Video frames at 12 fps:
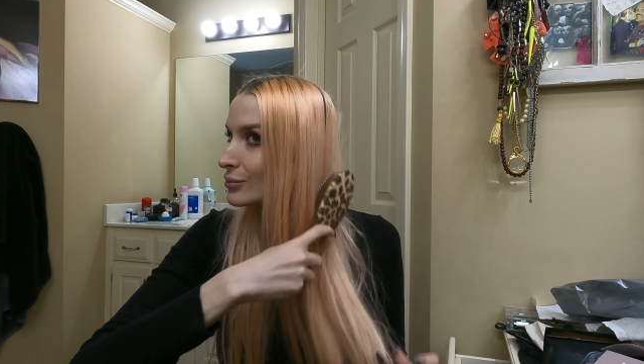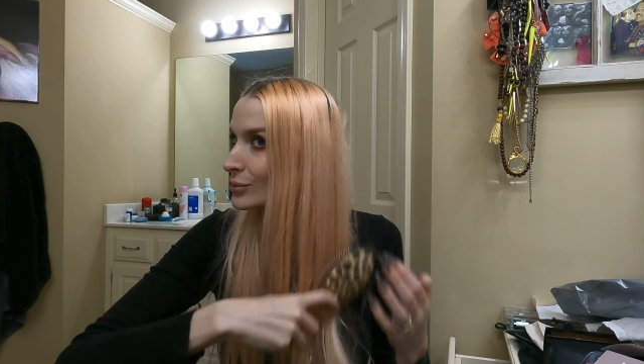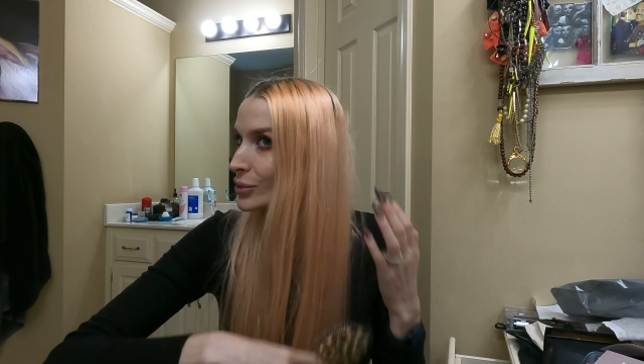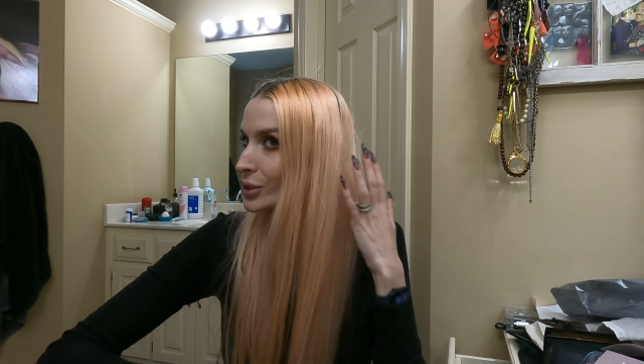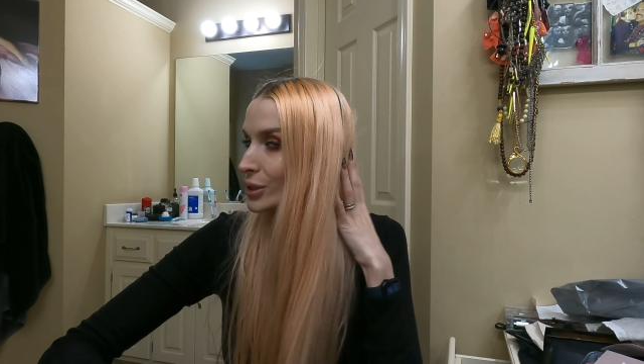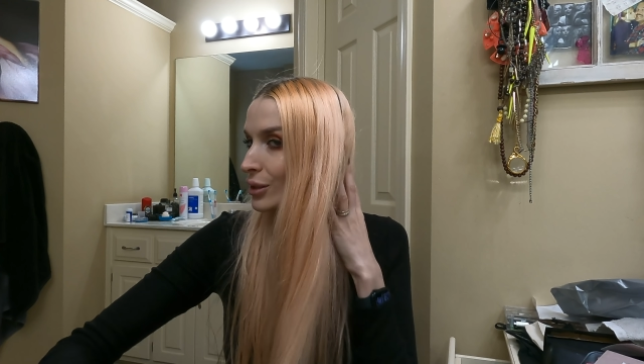
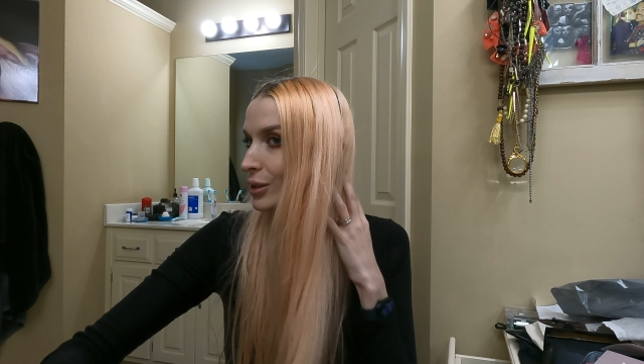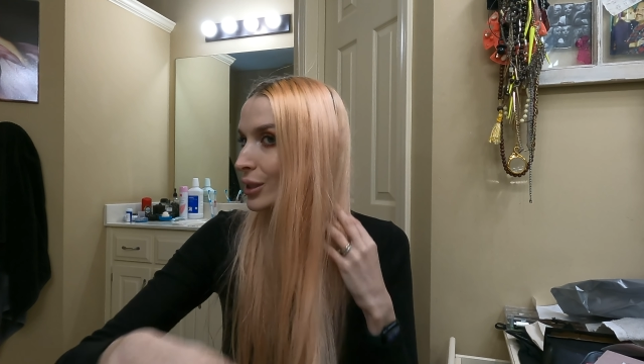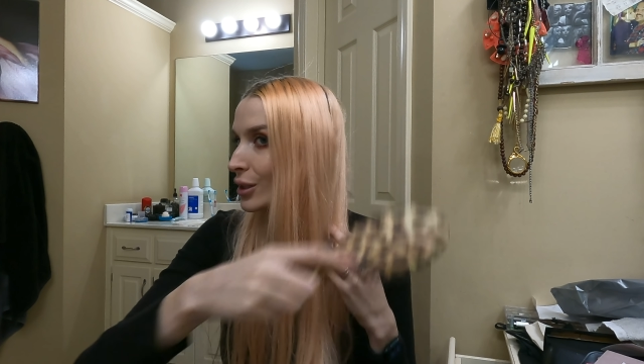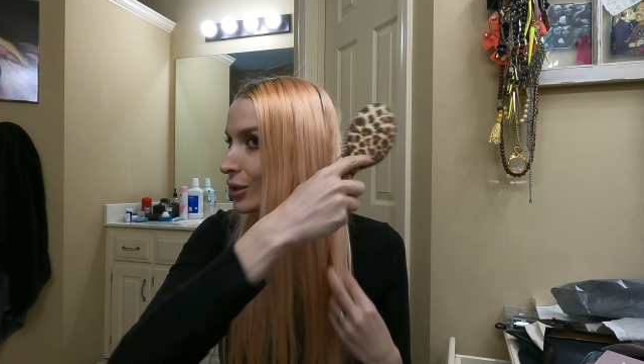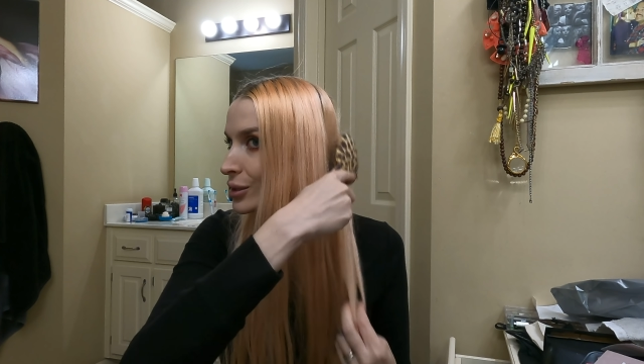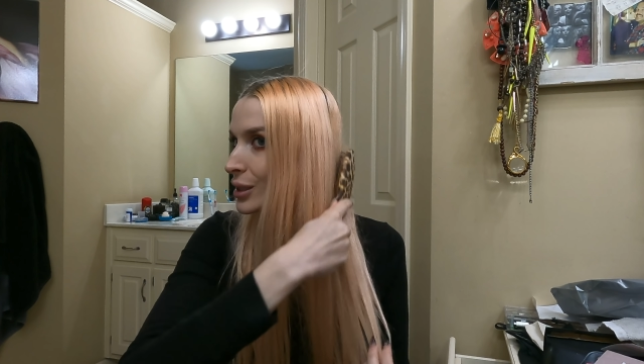Just a
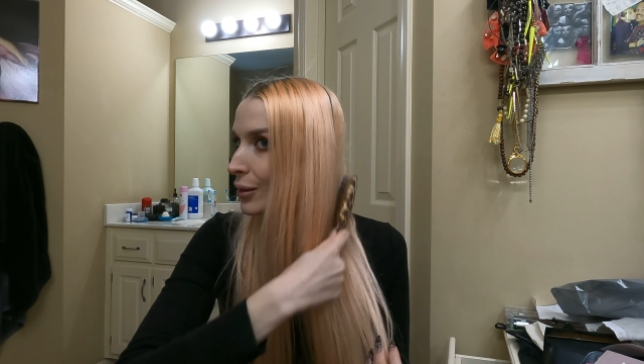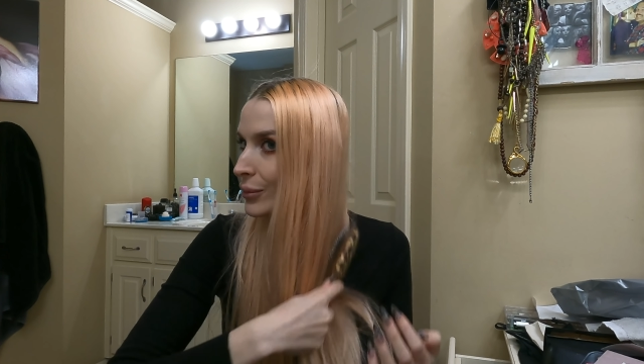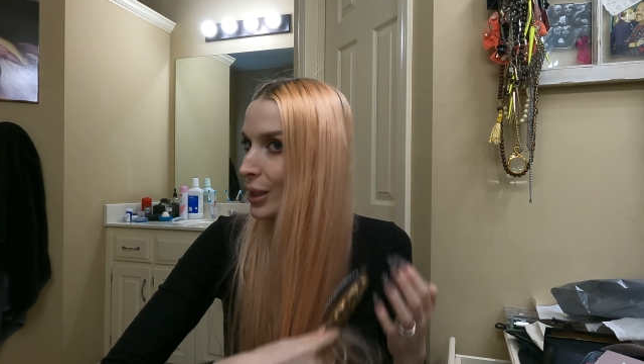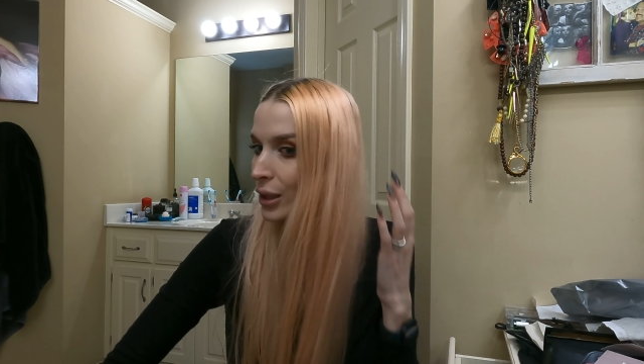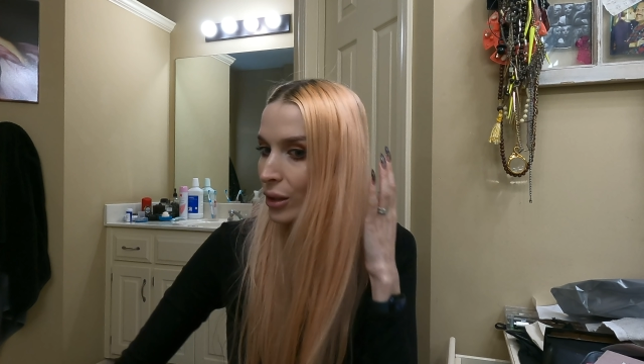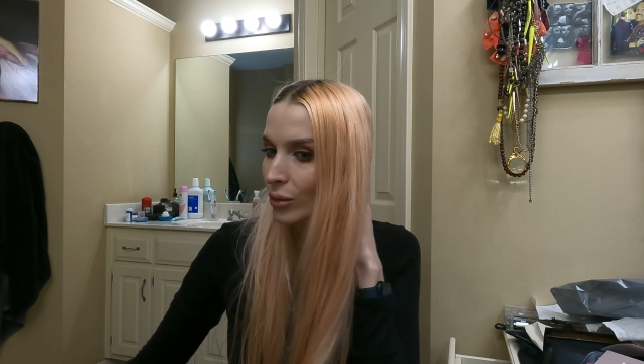little
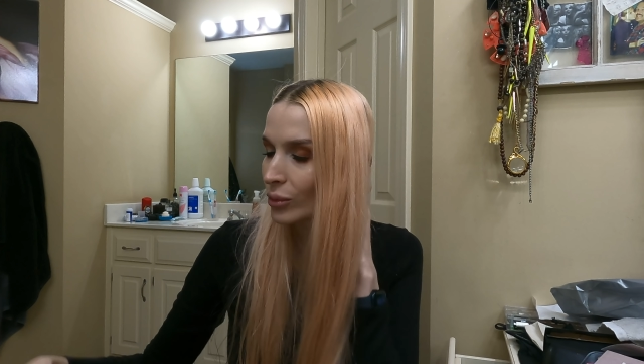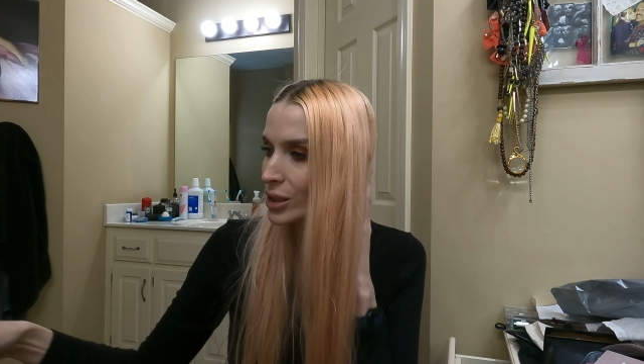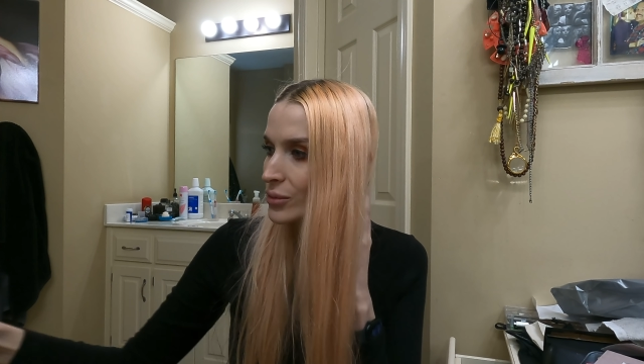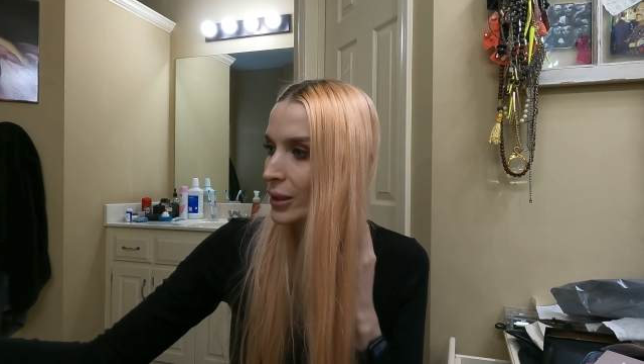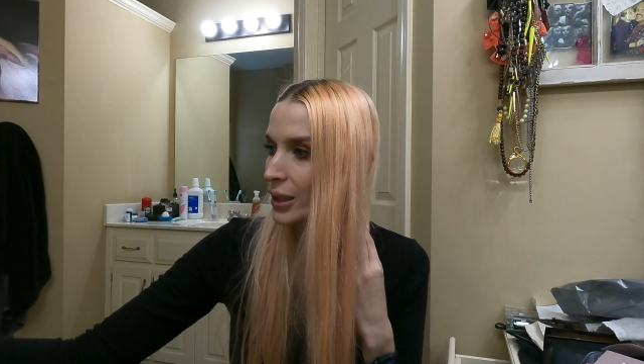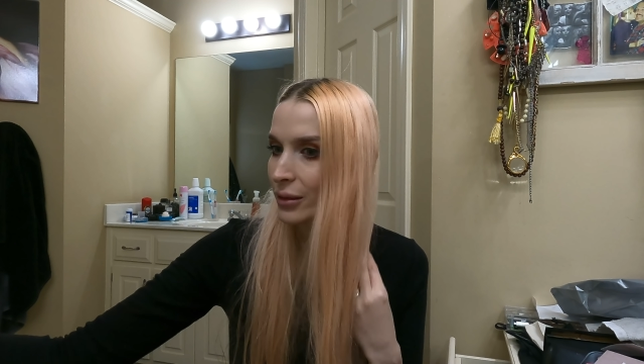something. Or where's
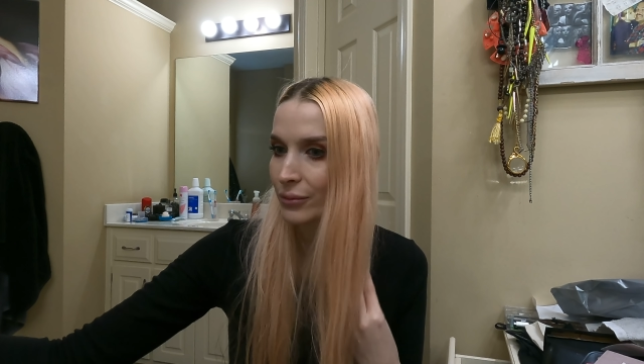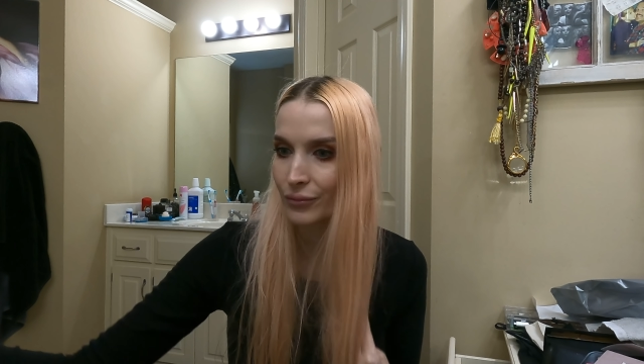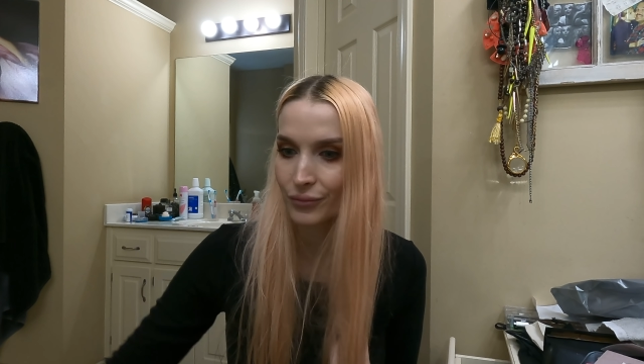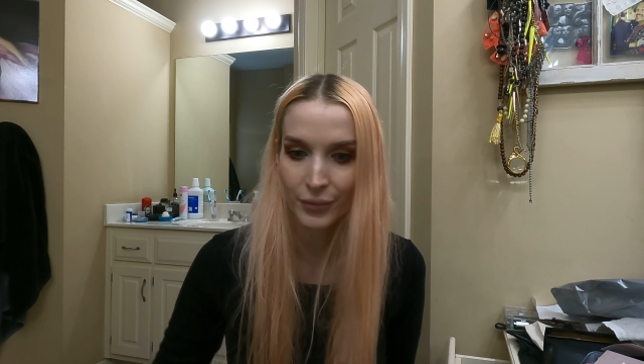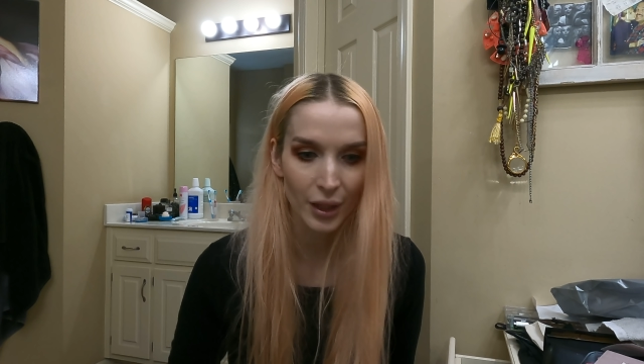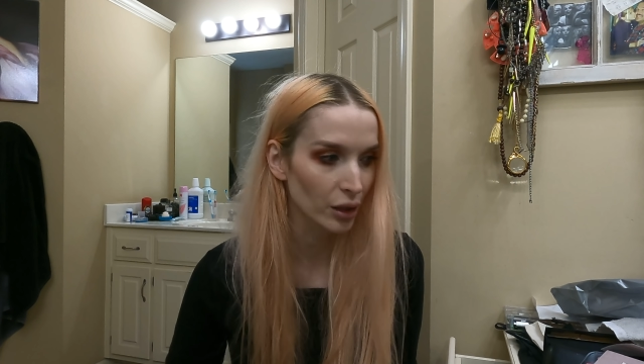my
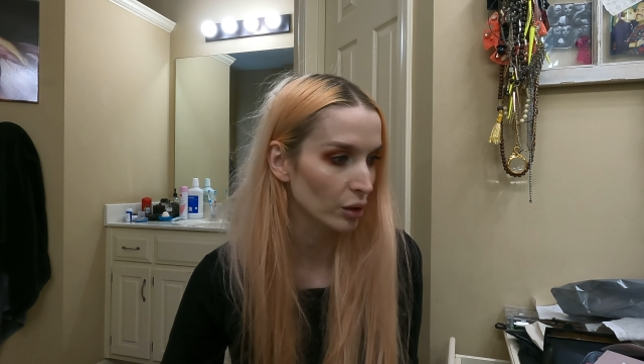other